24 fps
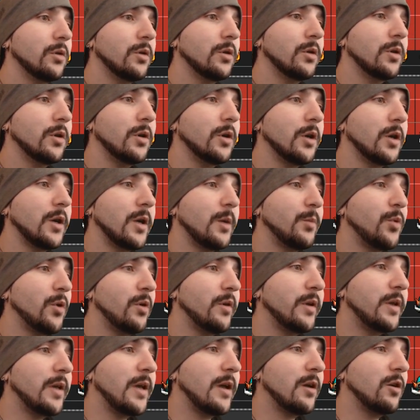And I
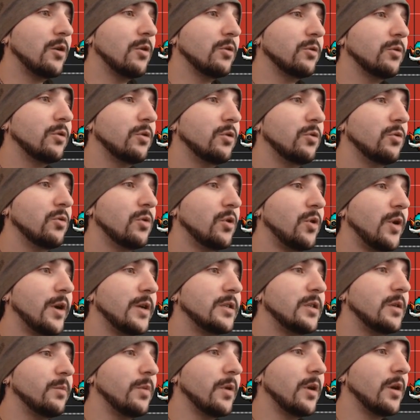probably can't go too
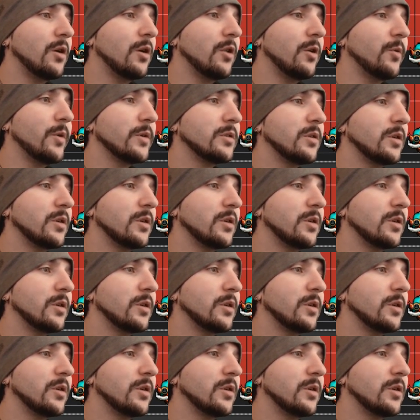crazy big, otherwise they're